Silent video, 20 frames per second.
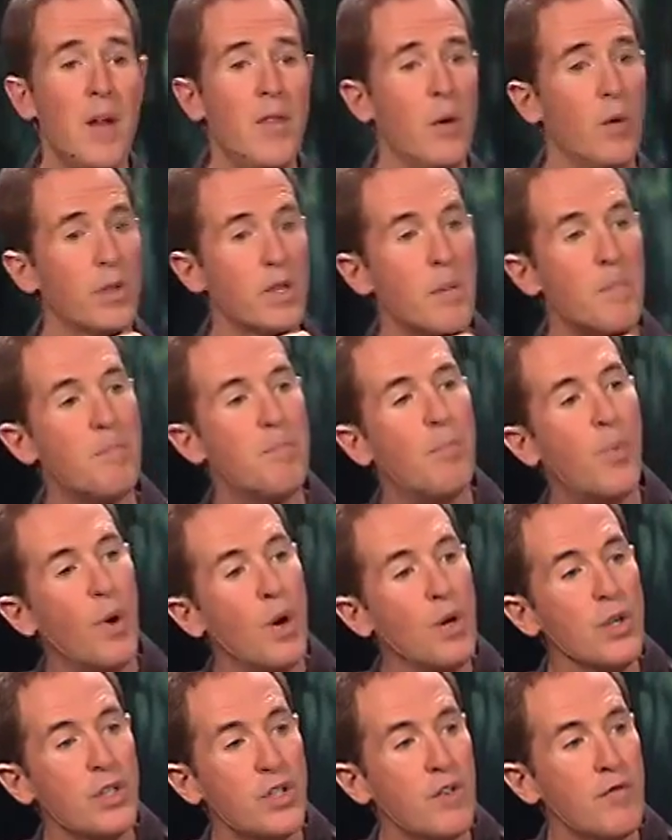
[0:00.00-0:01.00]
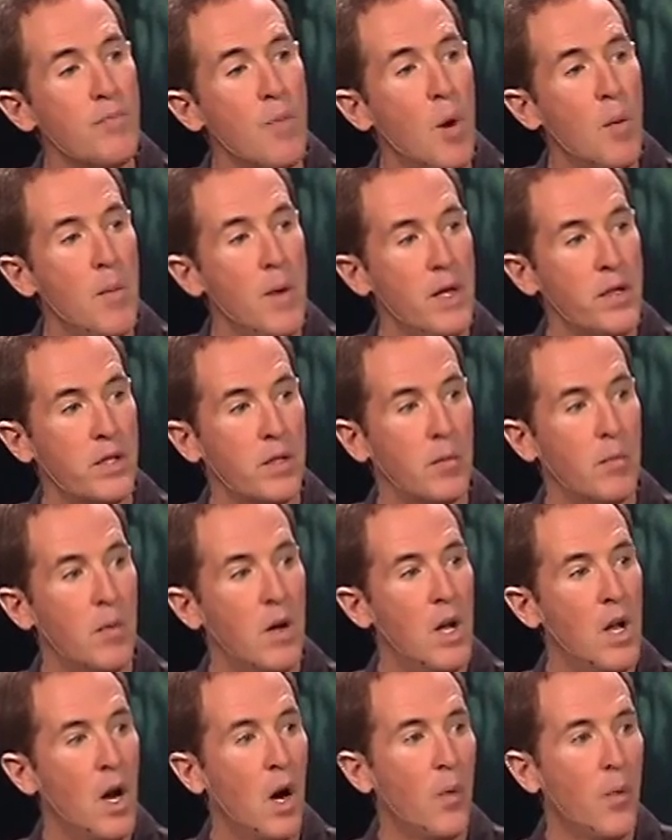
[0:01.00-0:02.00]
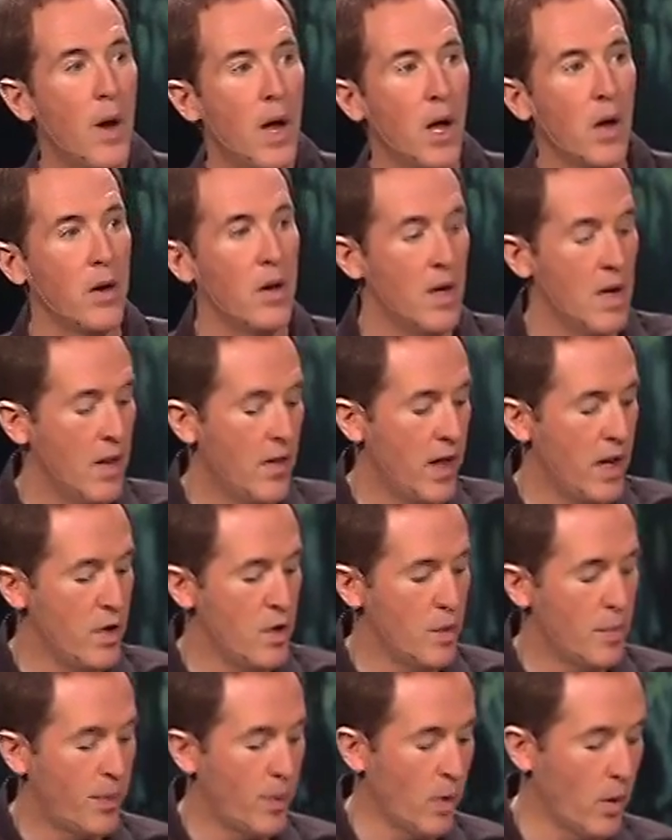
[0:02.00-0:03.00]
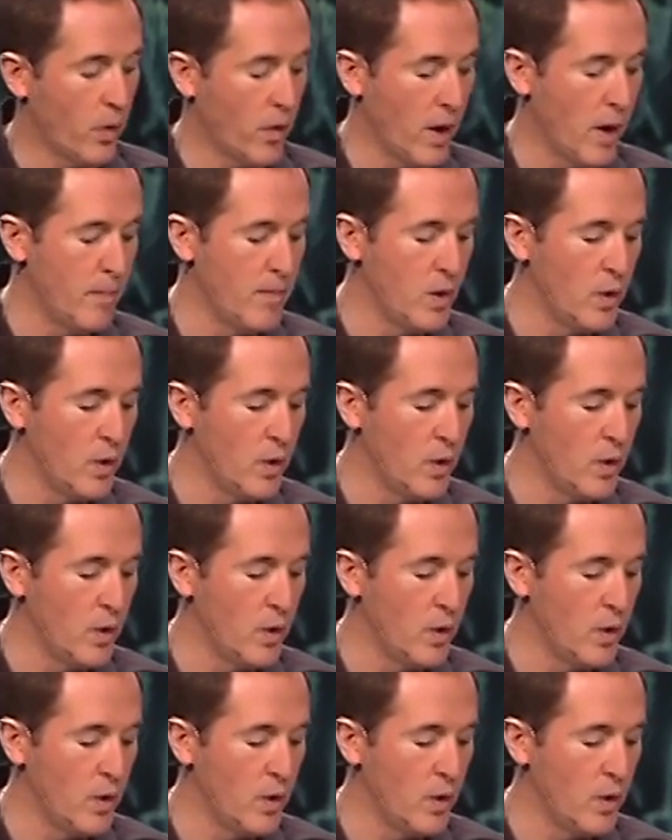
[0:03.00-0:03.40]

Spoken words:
and there was a burst of momentum around that new program.